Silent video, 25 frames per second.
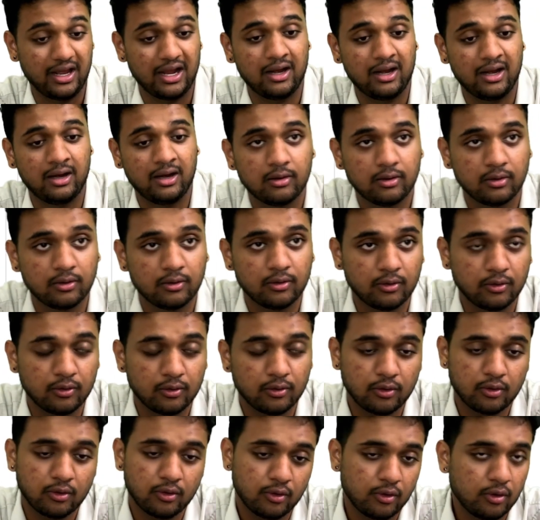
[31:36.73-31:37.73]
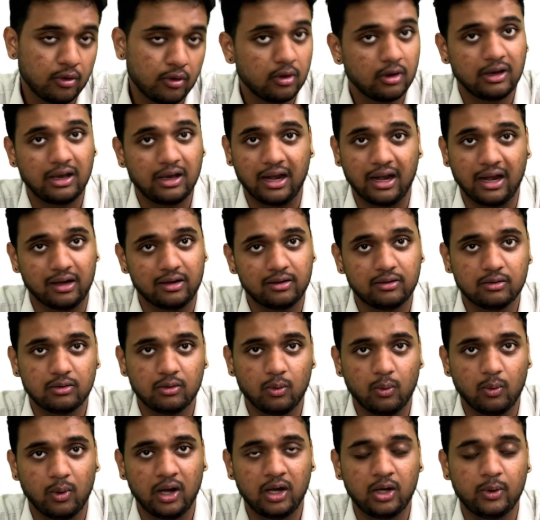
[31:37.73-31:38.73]
And correct.
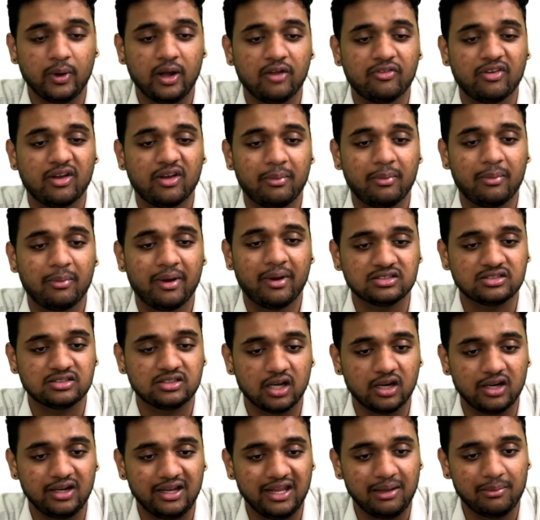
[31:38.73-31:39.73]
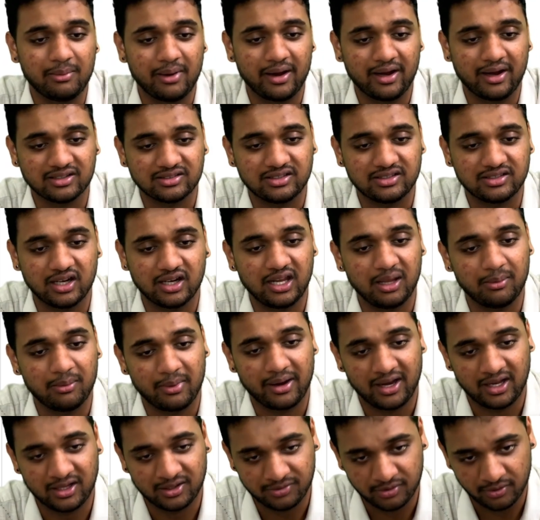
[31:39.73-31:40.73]
125 minus 30 minus 30
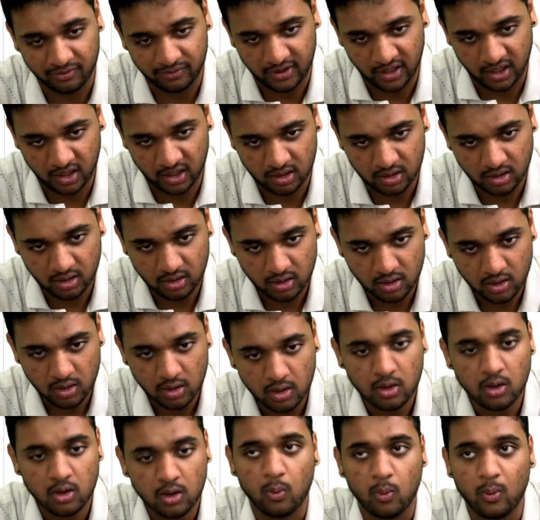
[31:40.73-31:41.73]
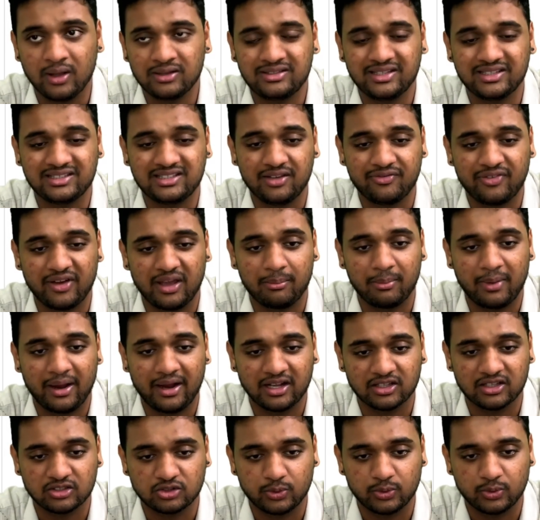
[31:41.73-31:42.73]
minus 15. 165
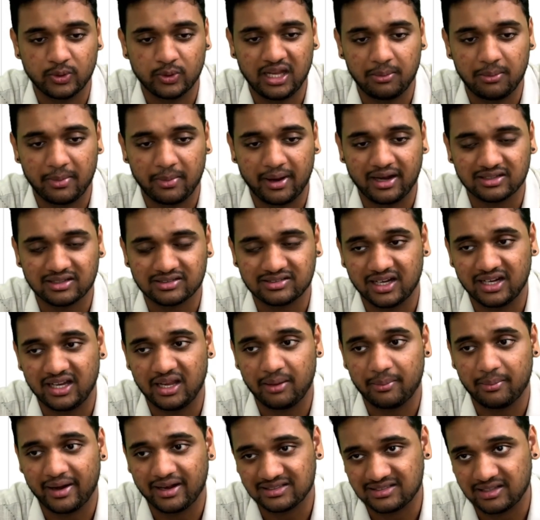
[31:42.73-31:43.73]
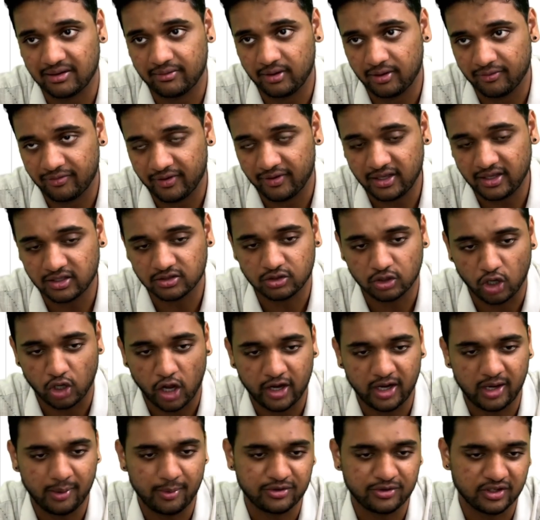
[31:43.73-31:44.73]
minus 20 minus 30 minus 75. So
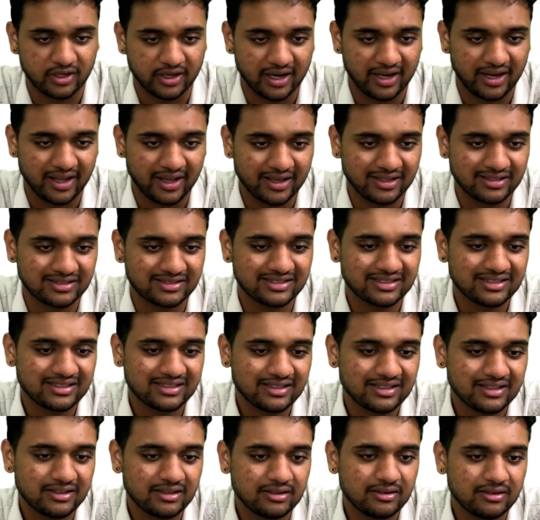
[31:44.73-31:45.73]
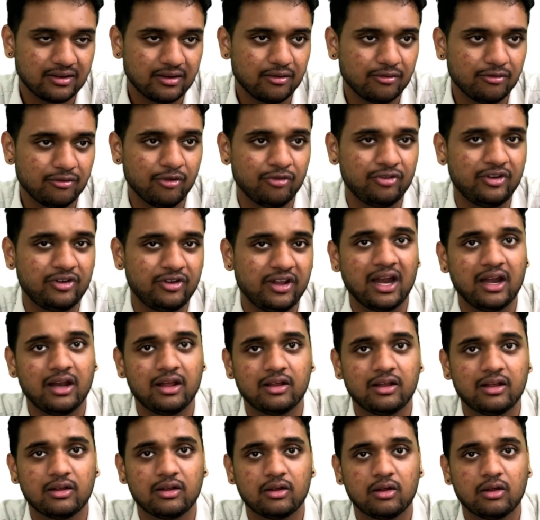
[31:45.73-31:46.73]
contribution getting is 50 and
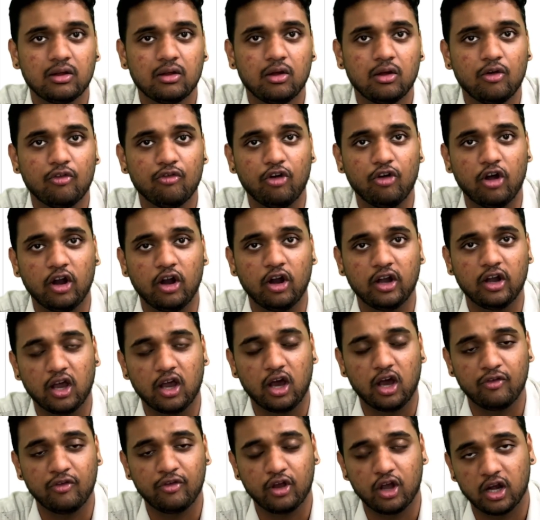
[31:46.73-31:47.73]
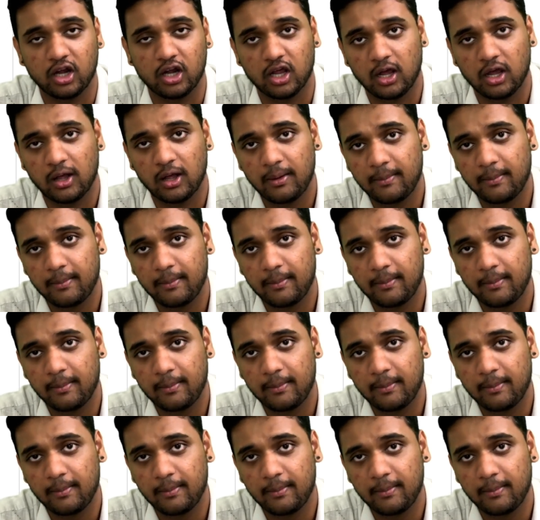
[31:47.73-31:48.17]
40. All of you got that?